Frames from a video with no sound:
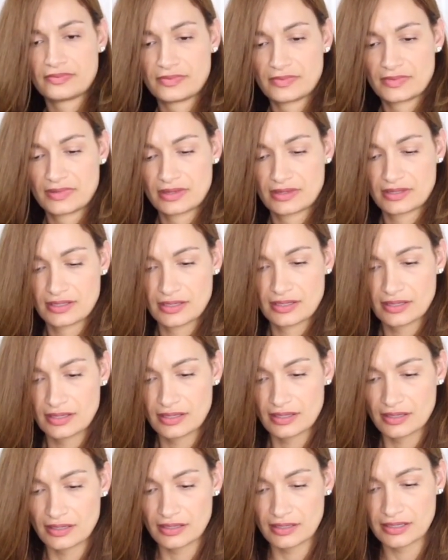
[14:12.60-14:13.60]
I
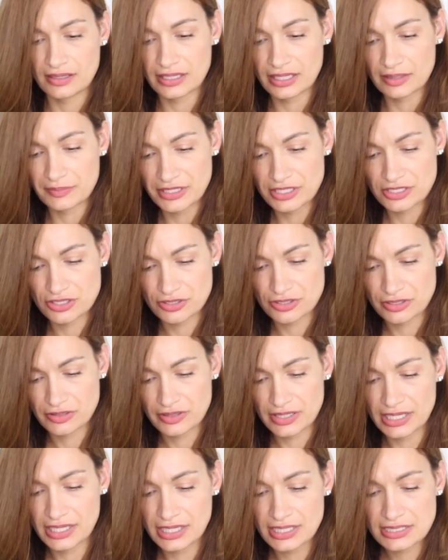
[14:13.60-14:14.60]
gotta make sure
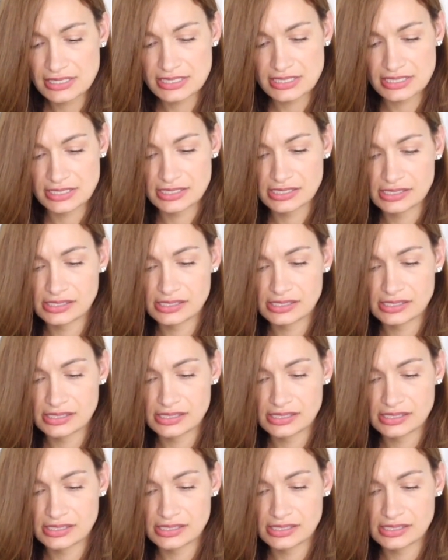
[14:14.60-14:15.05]
that